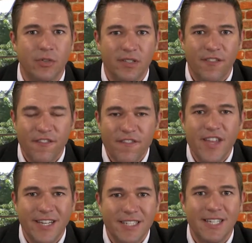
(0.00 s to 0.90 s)
It's
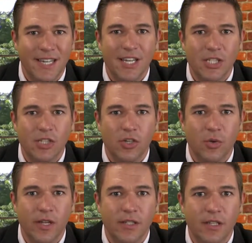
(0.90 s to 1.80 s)
fixed into
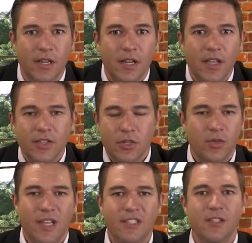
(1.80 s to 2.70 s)
it. So
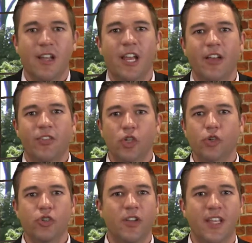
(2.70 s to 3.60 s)
that's not evolution.